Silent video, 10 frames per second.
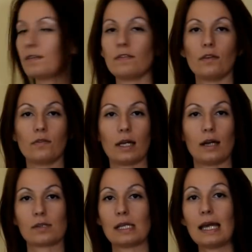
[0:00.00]
fifth
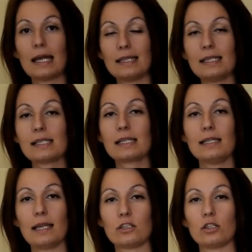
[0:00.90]
house. This
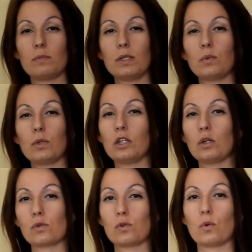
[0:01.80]
connection between
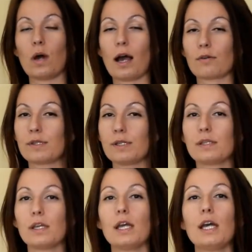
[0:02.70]
those two
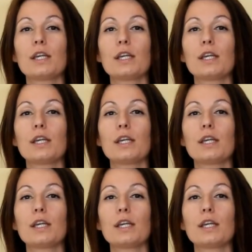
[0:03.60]
houses